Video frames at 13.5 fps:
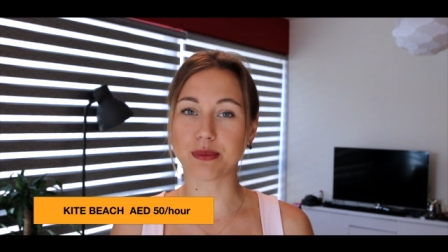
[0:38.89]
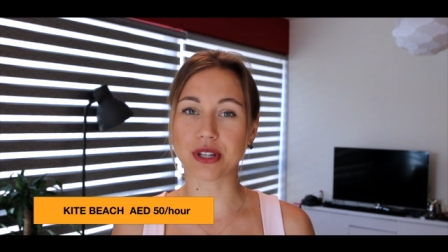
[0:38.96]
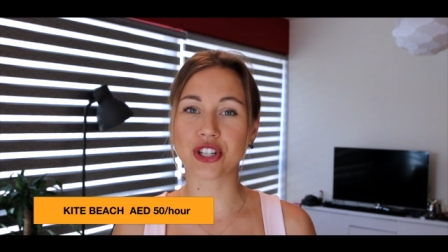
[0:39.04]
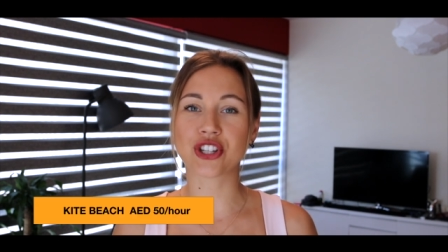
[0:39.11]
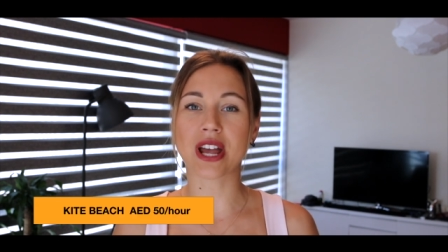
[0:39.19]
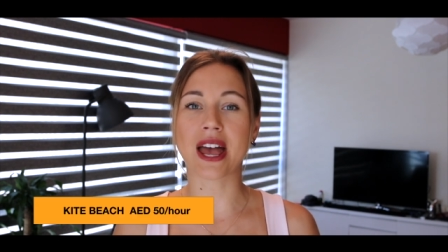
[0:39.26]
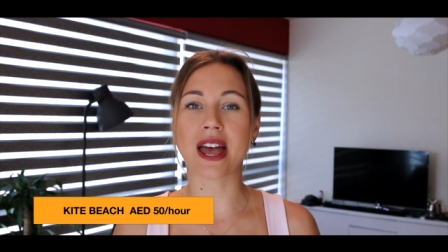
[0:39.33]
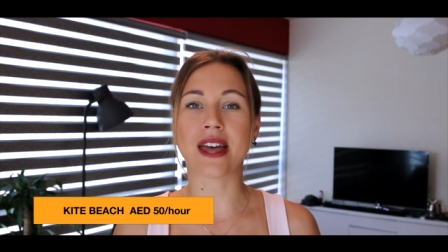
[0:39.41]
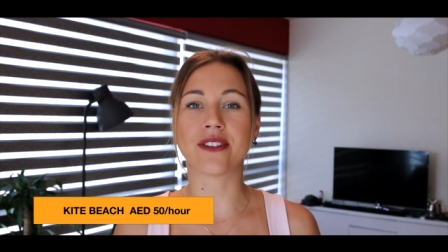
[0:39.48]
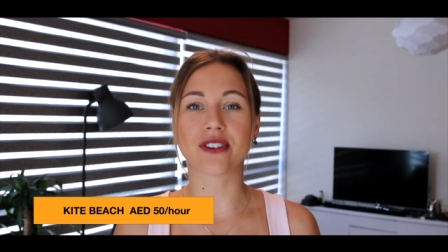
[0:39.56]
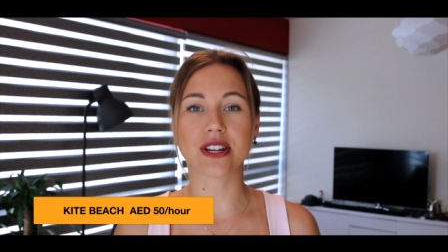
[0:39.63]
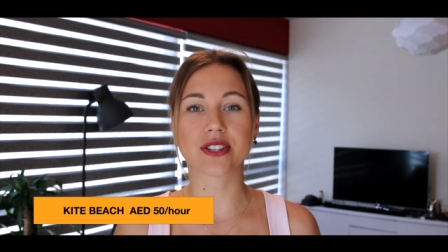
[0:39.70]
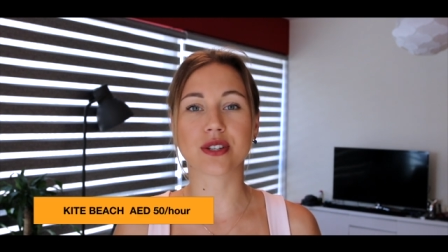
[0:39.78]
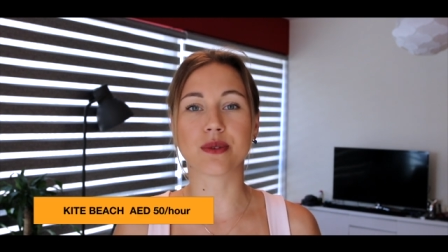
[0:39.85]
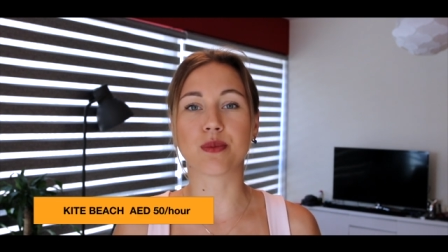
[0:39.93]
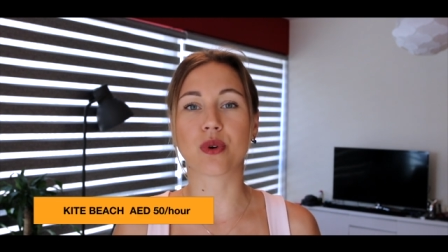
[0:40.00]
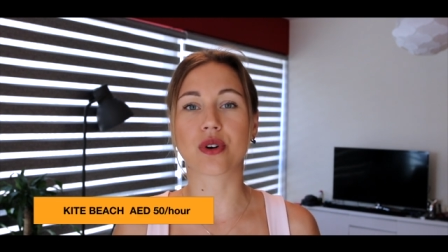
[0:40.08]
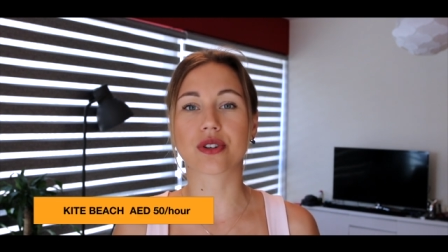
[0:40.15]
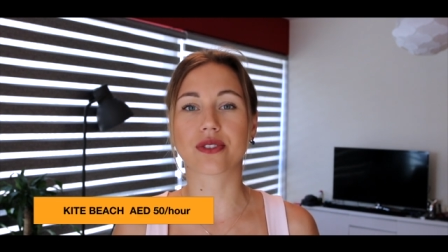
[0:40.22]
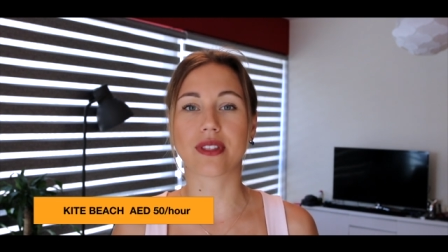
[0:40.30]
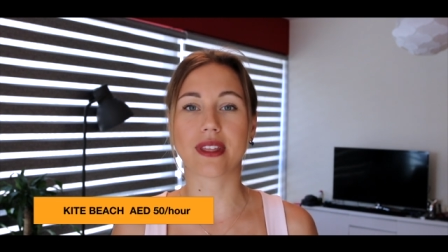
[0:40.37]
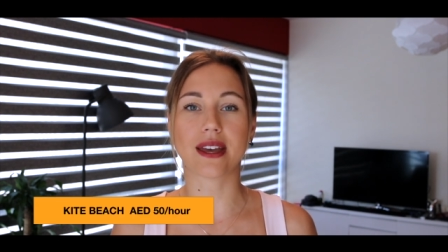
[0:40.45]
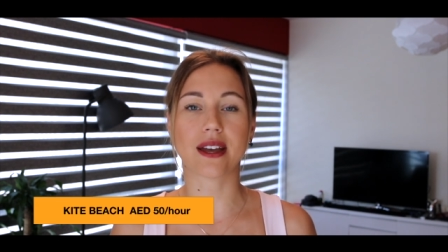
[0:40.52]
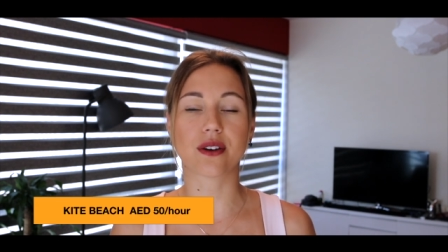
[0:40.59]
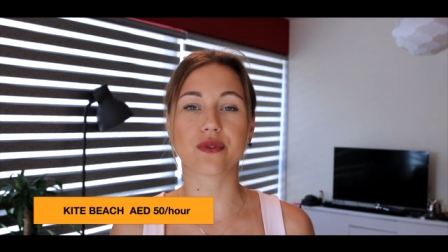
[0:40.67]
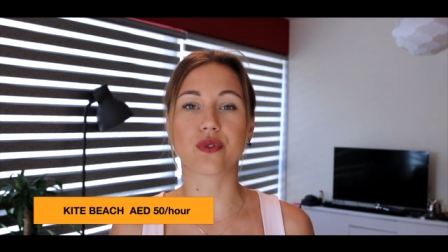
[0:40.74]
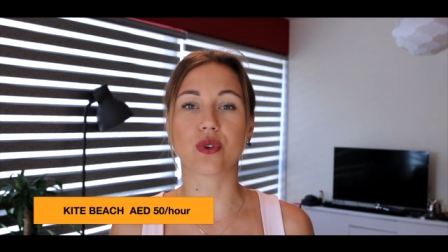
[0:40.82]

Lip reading: Beach and rent a board there